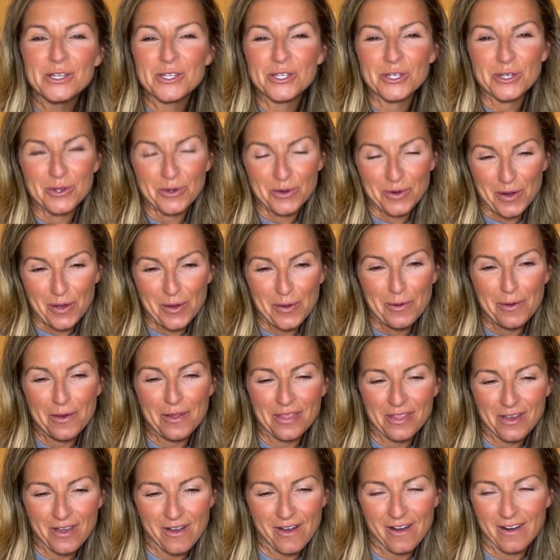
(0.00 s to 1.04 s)
to grow
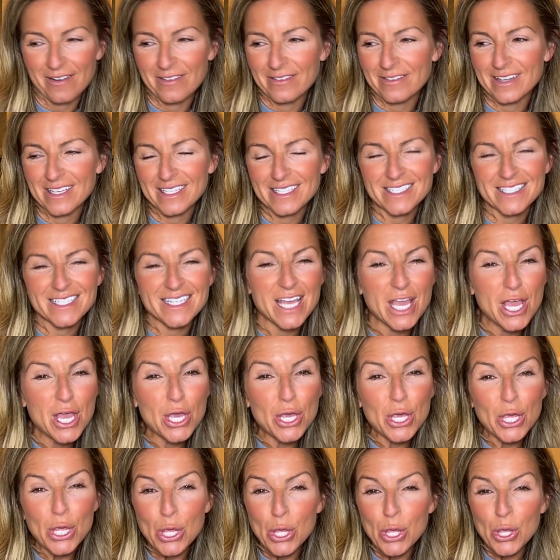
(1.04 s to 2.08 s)
the harvest.
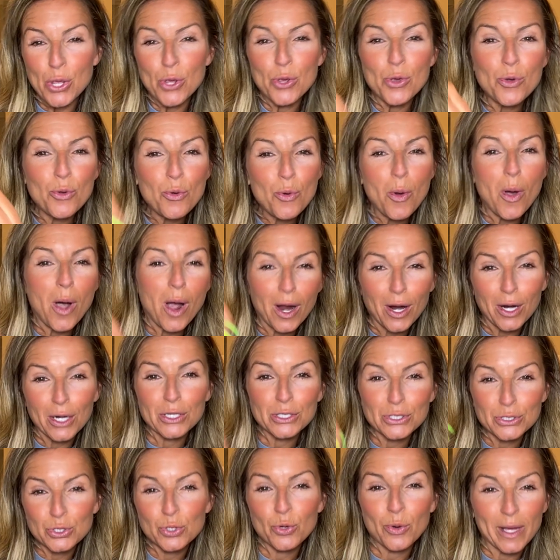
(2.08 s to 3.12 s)
You
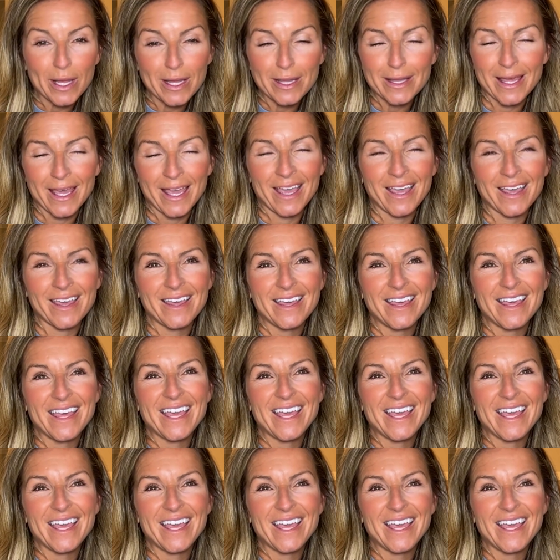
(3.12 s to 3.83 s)
aren't toiling.